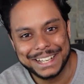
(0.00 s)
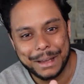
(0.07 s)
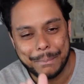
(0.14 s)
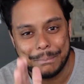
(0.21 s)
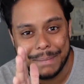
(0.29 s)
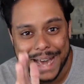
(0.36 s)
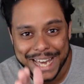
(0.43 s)

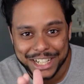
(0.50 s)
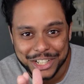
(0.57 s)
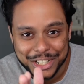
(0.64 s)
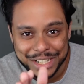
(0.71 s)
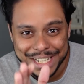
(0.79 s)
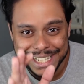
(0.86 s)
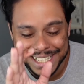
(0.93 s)

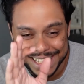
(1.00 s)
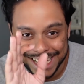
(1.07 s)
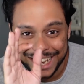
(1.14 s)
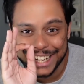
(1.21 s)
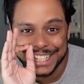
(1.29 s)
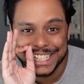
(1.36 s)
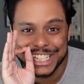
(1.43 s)
matters
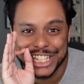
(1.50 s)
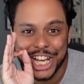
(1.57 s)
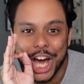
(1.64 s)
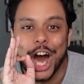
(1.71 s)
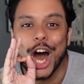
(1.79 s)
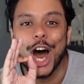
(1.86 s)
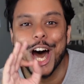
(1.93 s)
a
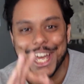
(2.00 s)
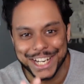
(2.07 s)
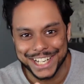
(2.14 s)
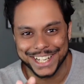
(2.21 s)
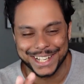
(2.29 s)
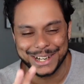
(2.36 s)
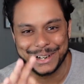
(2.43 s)

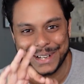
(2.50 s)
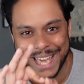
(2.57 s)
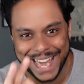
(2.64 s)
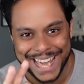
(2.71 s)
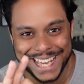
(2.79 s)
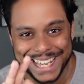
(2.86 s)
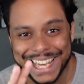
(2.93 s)
ton,
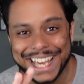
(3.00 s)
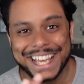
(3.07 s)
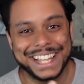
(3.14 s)
okay?